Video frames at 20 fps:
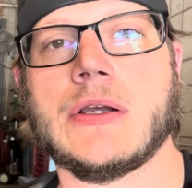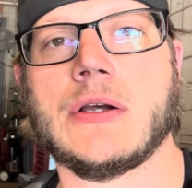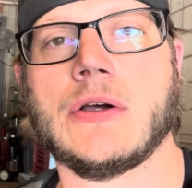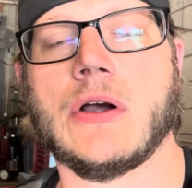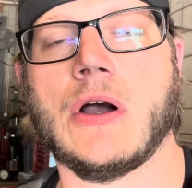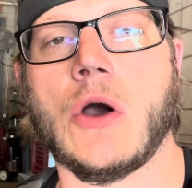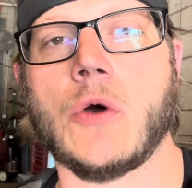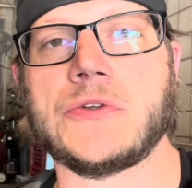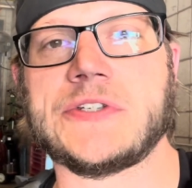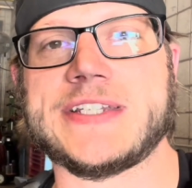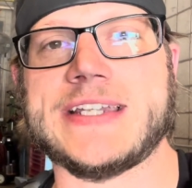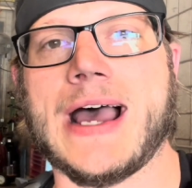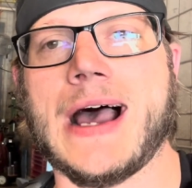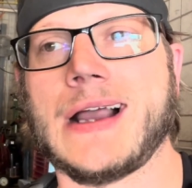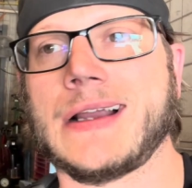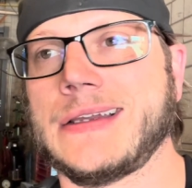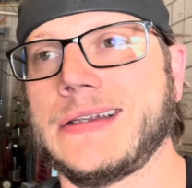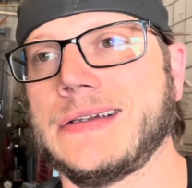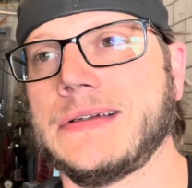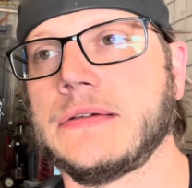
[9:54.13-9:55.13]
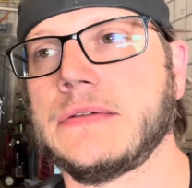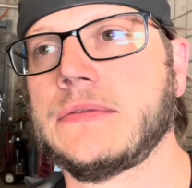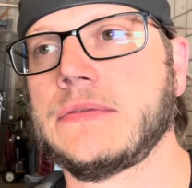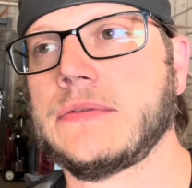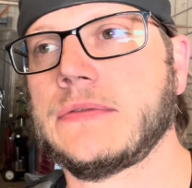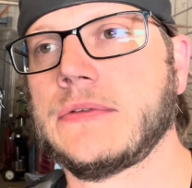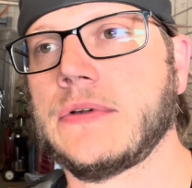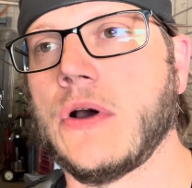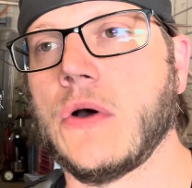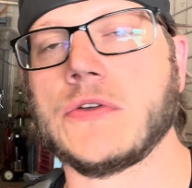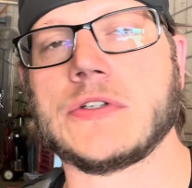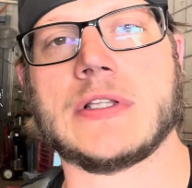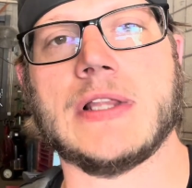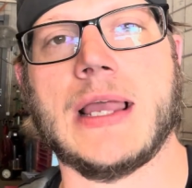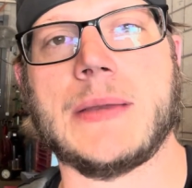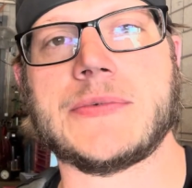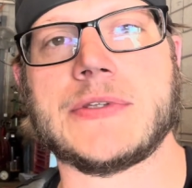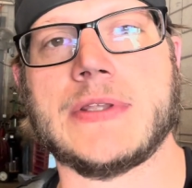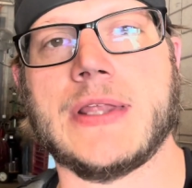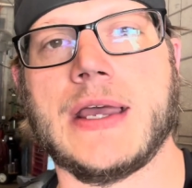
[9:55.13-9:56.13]
hose stock and hose
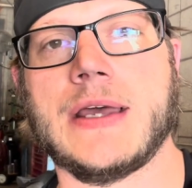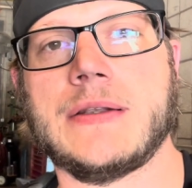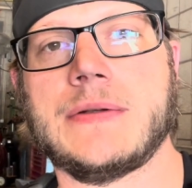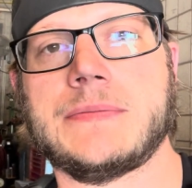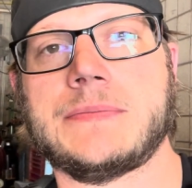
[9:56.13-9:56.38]
clamps and that.